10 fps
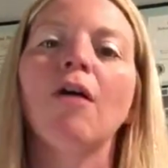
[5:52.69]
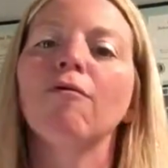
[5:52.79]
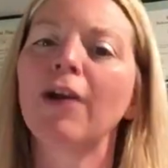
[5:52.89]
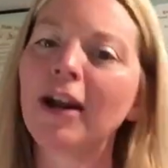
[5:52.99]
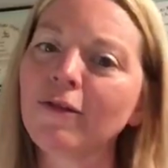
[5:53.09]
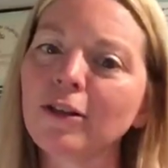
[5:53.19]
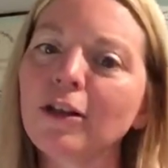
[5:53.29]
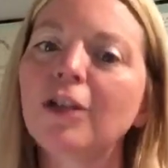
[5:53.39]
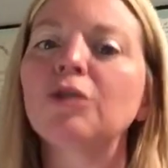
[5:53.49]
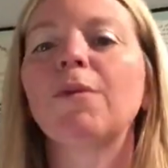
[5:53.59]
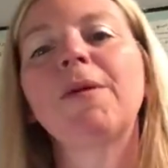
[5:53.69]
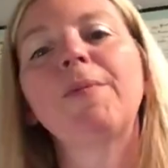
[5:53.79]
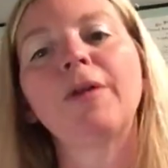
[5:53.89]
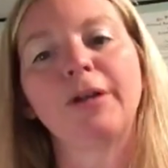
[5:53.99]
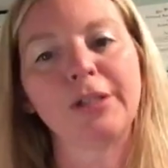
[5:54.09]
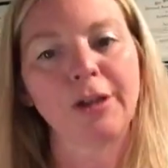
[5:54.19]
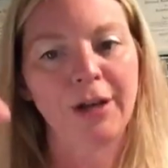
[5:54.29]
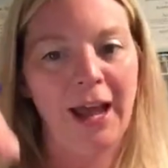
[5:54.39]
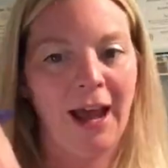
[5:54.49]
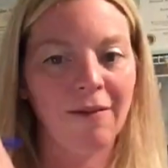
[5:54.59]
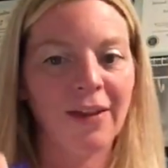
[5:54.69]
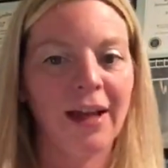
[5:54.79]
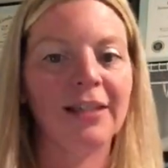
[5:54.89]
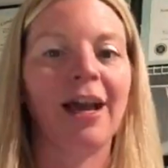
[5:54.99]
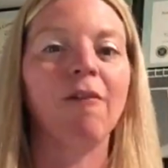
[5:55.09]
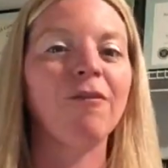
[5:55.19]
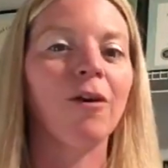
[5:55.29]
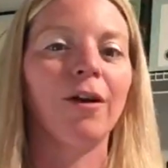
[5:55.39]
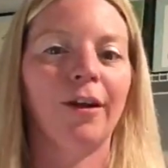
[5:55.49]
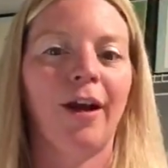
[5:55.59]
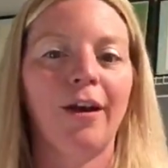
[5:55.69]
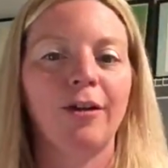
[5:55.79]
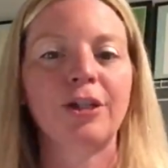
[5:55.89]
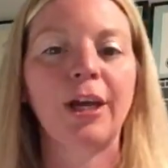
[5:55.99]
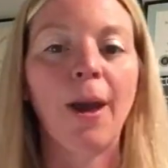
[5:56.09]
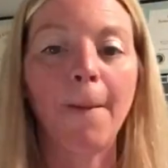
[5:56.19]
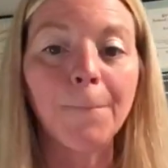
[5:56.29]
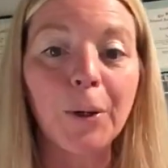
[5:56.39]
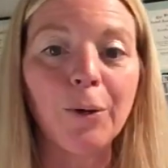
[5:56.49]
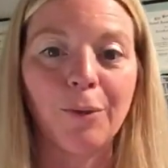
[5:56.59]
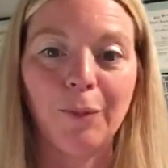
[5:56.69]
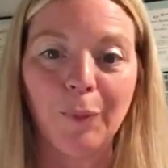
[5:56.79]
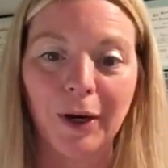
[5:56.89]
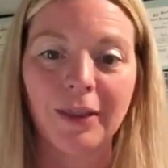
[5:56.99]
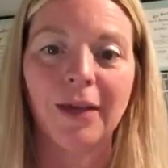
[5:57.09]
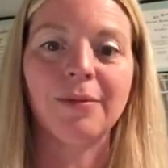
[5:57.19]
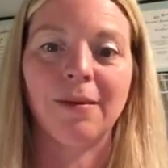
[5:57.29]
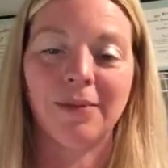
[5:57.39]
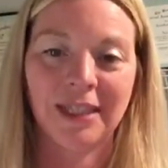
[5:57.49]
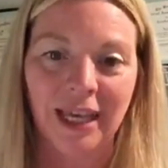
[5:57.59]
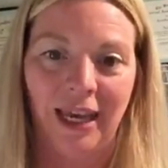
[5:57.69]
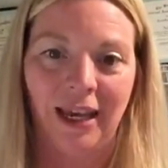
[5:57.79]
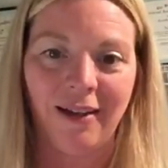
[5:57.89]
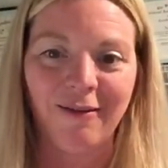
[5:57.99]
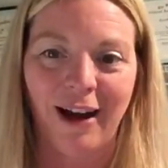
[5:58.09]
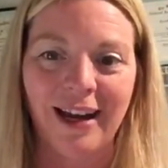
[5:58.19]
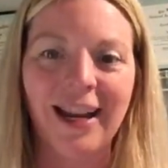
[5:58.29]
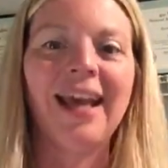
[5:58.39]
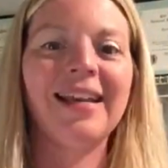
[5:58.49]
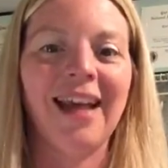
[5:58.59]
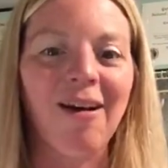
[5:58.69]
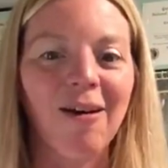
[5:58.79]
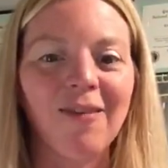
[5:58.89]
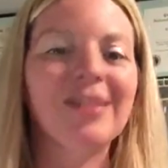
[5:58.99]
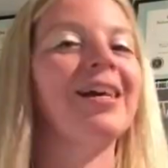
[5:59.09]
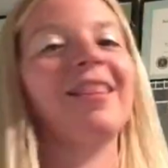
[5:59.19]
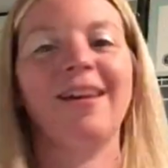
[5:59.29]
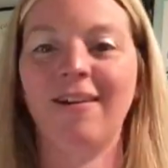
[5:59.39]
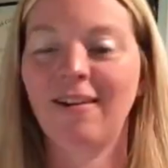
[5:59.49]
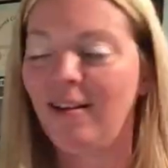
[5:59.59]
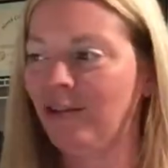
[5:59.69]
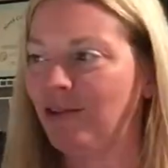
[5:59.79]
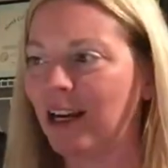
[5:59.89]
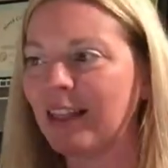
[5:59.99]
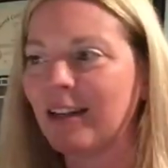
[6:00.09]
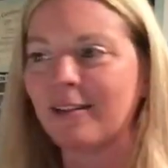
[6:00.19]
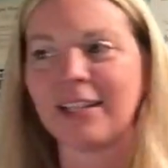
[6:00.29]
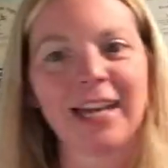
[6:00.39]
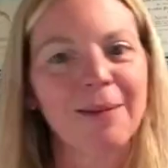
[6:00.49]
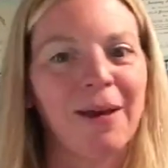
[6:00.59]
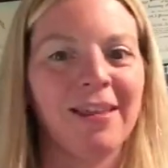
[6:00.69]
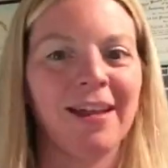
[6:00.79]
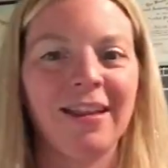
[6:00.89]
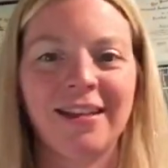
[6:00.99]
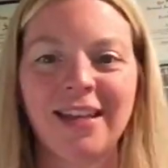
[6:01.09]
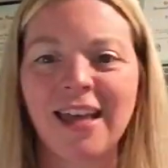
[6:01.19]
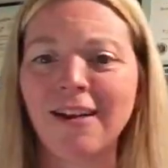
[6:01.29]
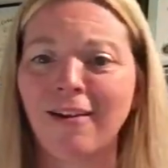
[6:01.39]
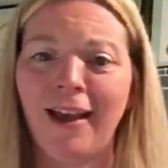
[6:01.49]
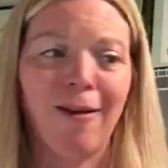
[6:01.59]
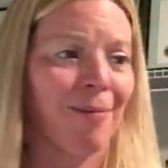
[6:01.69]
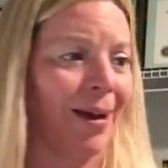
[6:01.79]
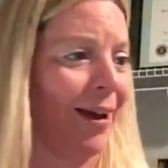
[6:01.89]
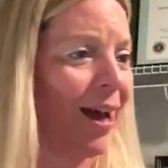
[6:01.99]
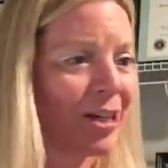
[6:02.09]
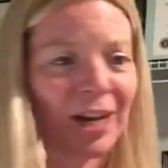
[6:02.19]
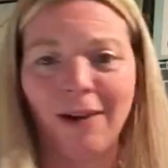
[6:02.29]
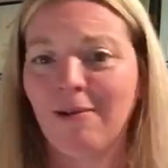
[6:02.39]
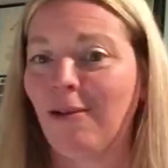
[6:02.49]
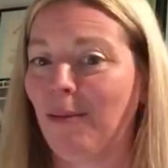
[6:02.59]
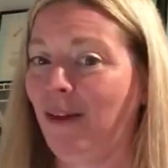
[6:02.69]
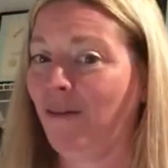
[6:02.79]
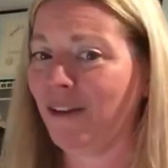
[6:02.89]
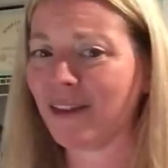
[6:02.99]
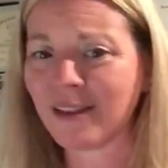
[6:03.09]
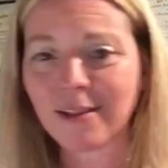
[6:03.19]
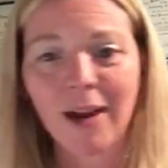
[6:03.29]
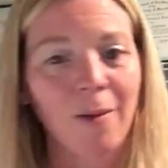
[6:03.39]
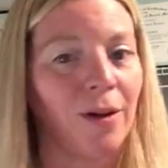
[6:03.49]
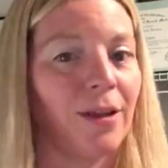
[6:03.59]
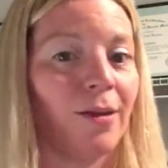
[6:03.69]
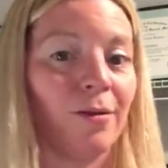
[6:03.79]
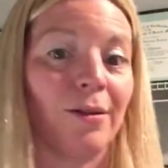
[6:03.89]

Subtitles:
right after lunch, where people are starting to have that downfall in their energy. Boom, you bring them some tea, right? Now all of a sudden they're drinking their tea. By the end of the day, they're like, oh my gosh, I don't normally feel this great. What did those